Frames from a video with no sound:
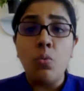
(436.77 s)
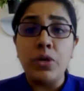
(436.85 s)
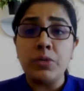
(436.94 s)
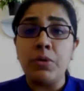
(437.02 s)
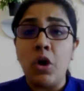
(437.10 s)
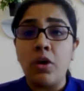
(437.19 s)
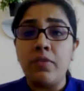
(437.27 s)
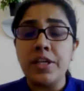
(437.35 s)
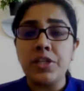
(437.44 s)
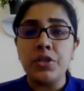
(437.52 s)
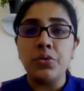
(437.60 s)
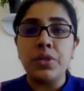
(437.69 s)
which we
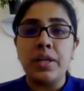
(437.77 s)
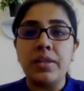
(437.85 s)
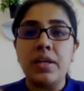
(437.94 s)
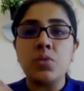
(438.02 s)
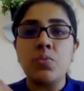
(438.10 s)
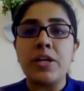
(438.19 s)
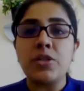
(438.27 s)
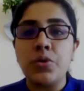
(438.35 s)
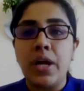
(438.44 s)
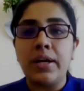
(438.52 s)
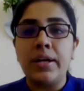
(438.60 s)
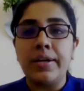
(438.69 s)
always knew that there is
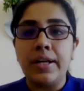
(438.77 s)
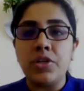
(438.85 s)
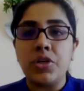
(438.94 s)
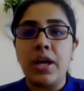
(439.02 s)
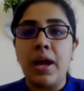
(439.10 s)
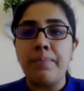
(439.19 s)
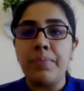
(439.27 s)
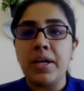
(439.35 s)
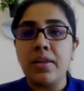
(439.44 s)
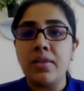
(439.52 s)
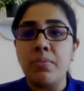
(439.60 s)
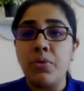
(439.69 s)
vasodilatation
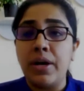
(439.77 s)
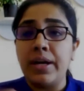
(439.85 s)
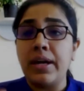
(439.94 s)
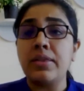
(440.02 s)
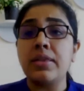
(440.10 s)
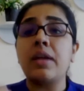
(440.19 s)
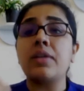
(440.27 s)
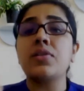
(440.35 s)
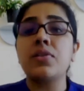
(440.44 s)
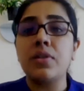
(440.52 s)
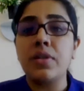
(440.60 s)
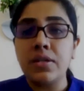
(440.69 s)
happening in the brain and that is
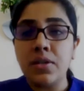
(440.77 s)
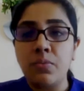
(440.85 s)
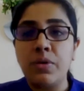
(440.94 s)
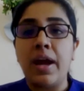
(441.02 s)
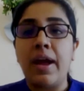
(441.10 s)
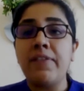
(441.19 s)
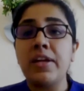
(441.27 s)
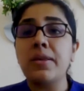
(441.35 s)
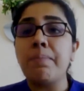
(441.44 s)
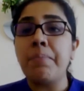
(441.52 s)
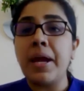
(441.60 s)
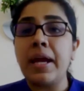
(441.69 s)
the reason we are having
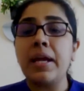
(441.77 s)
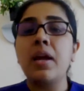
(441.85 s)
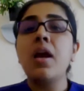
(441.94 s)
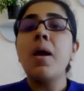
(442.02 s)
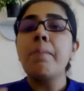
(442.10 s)
the pain